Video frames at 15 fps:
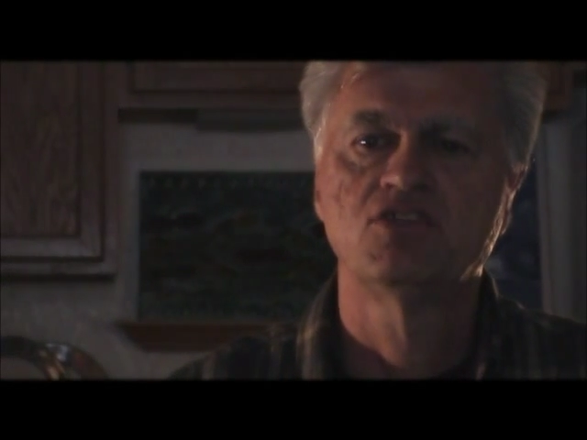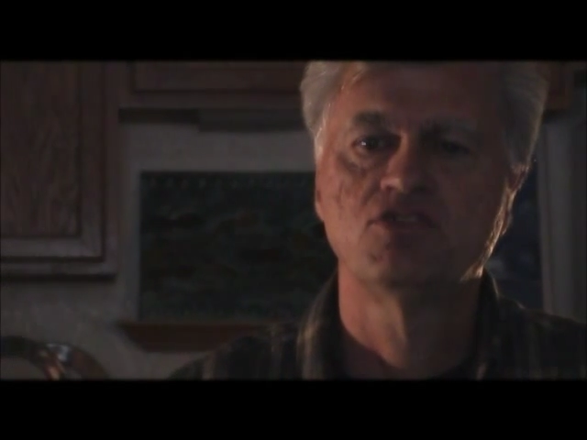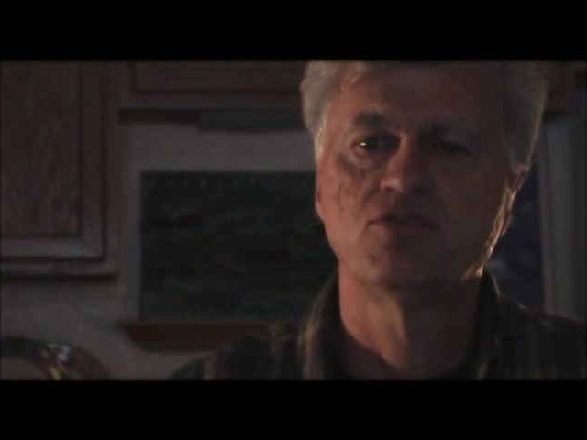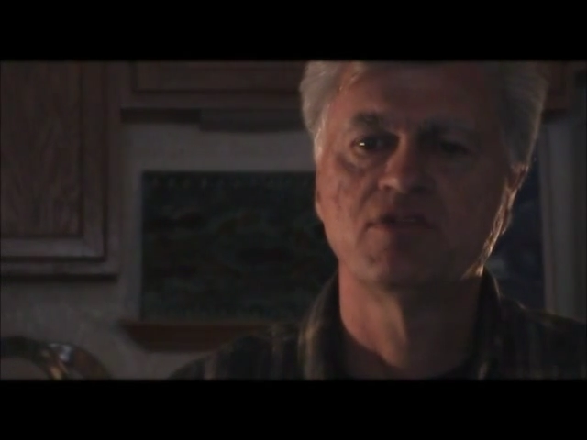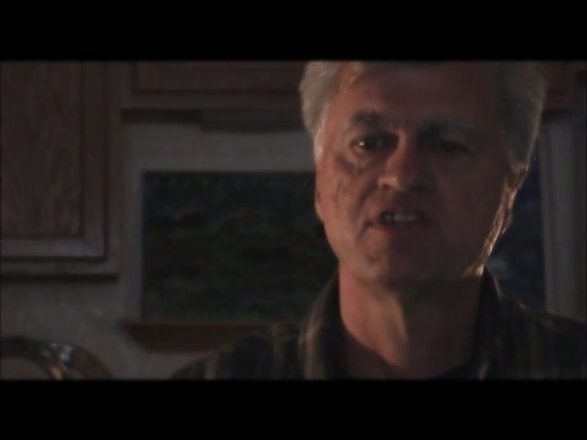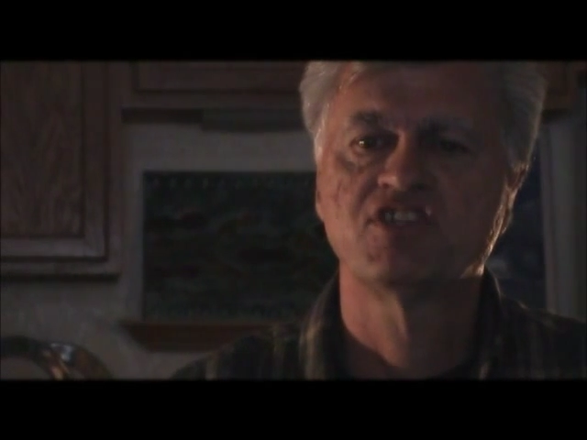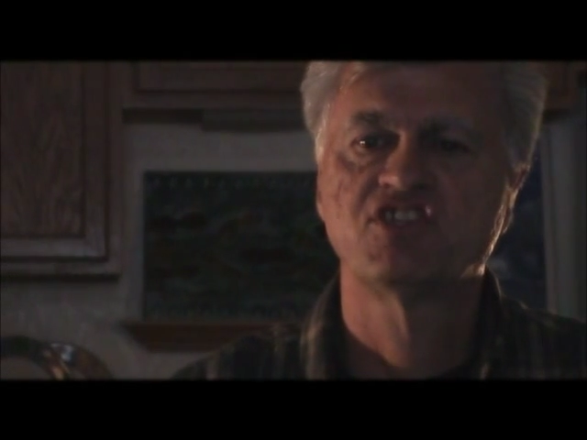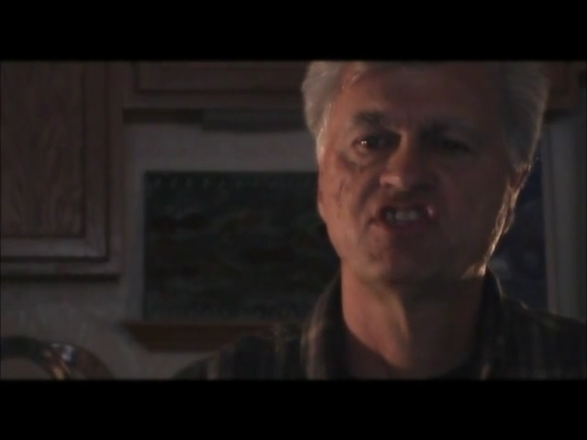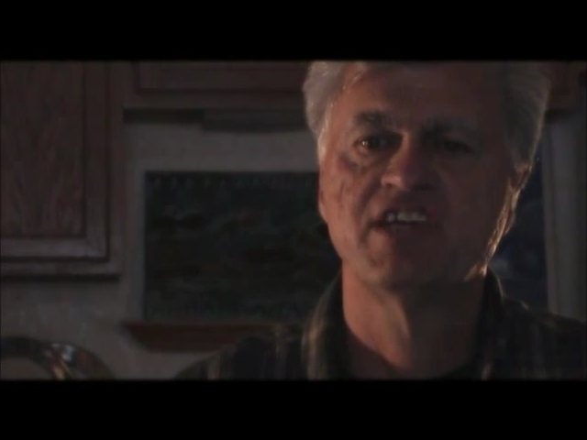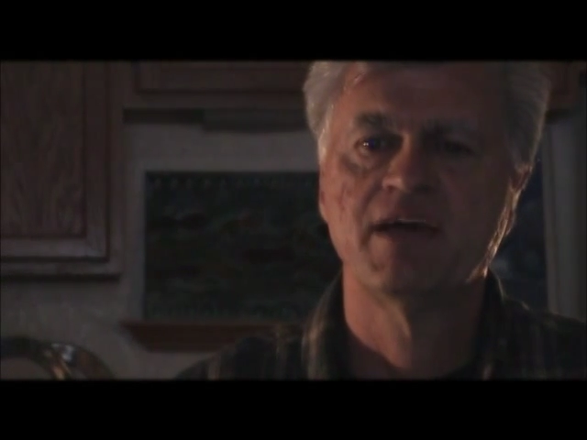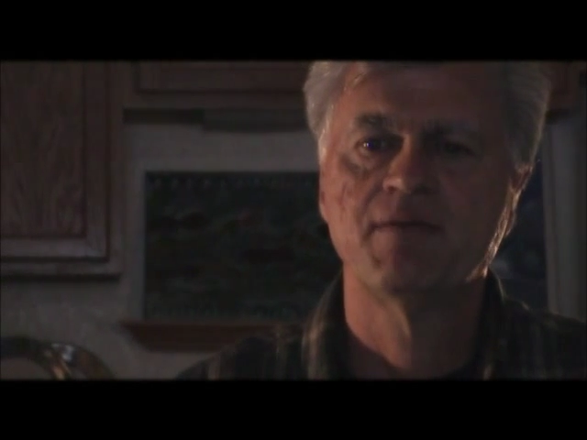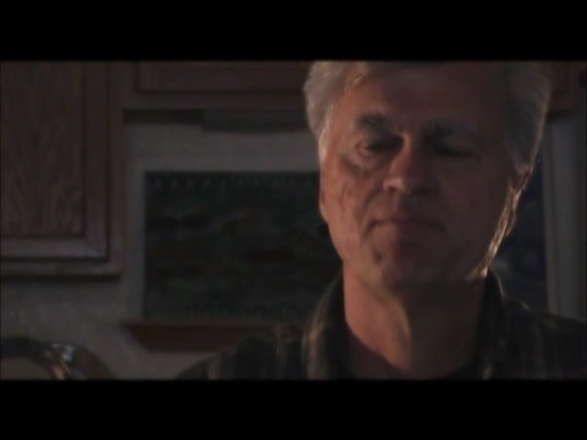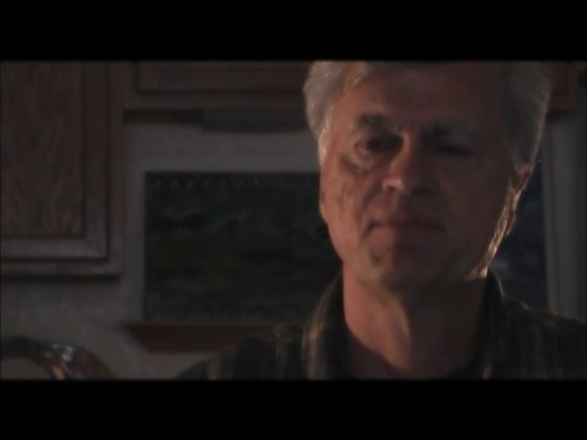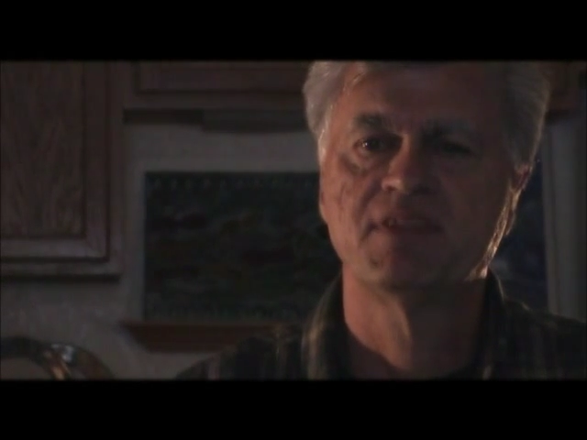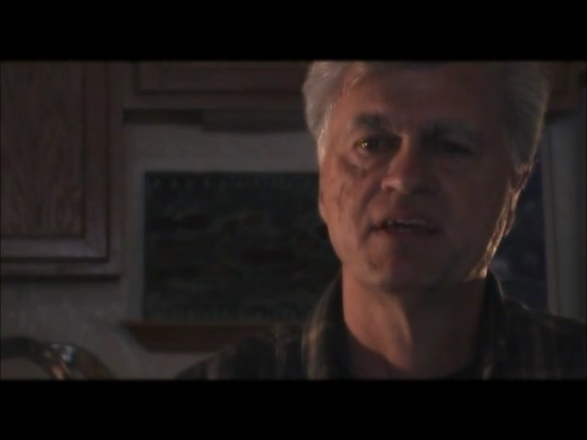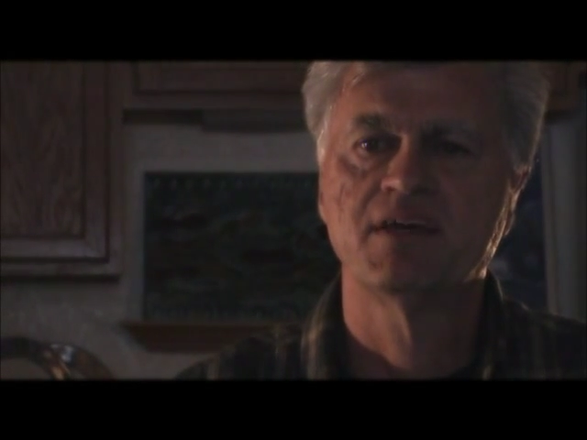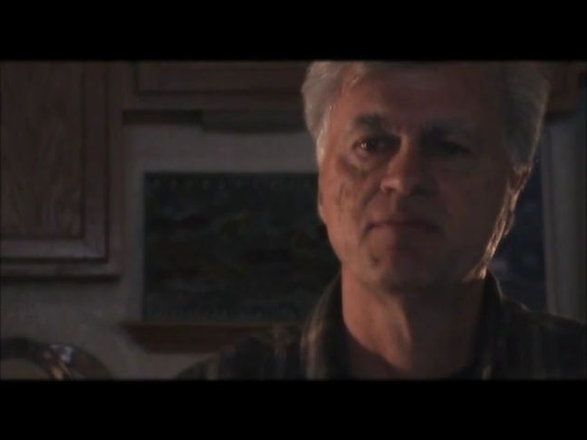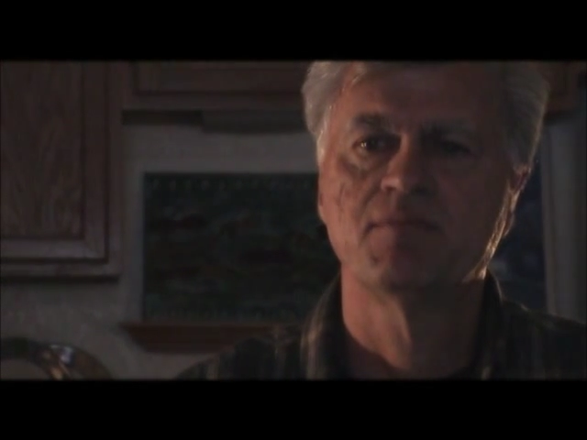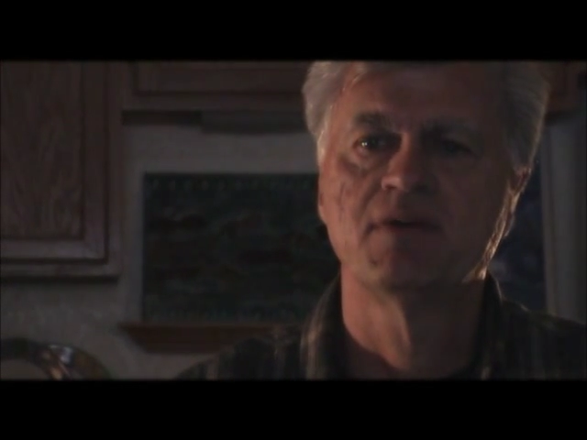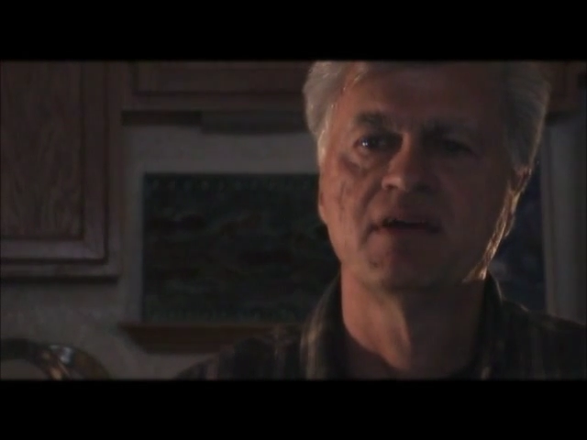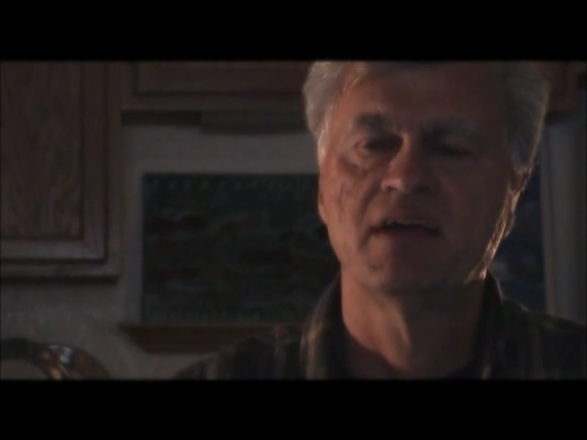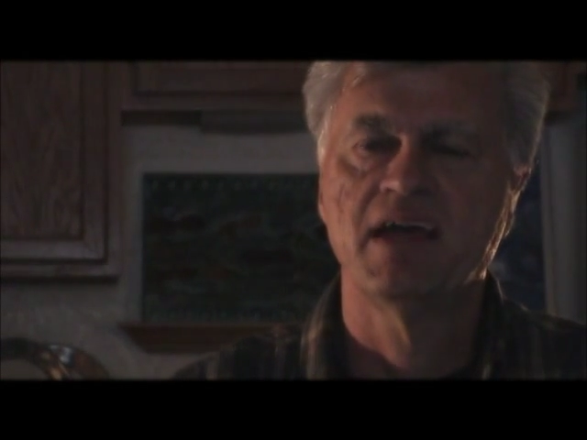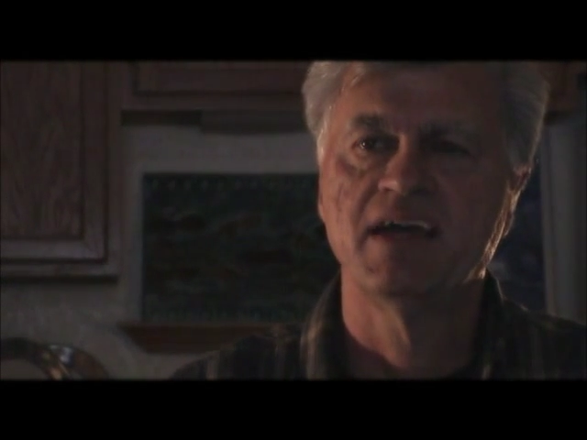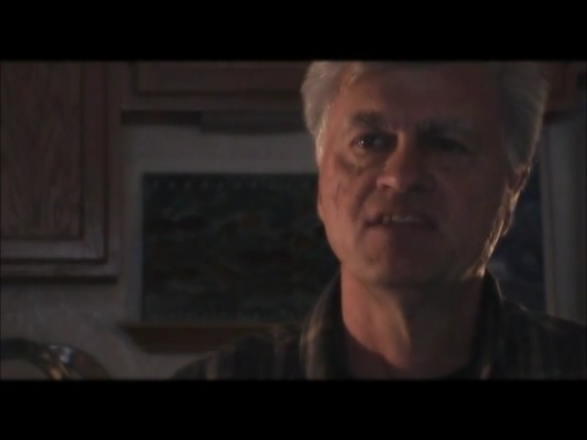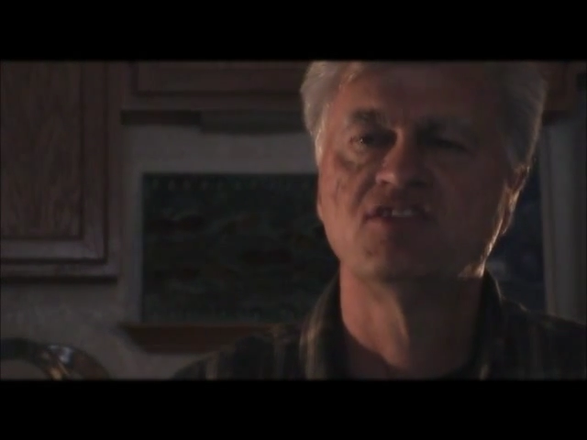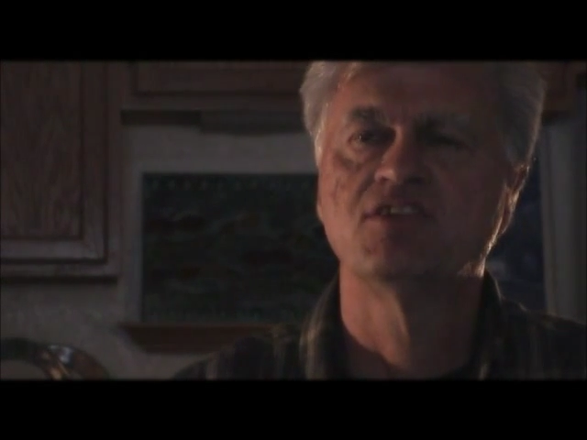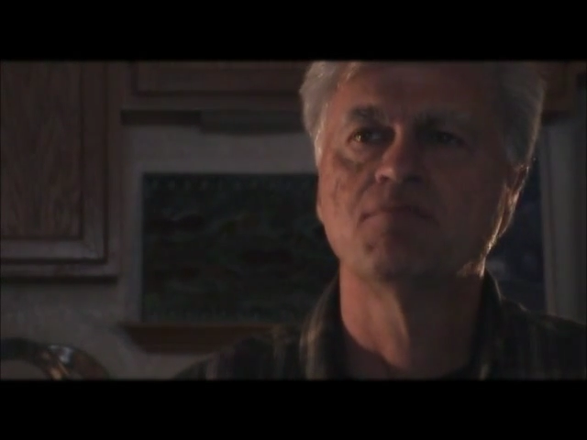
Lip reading: to accept them and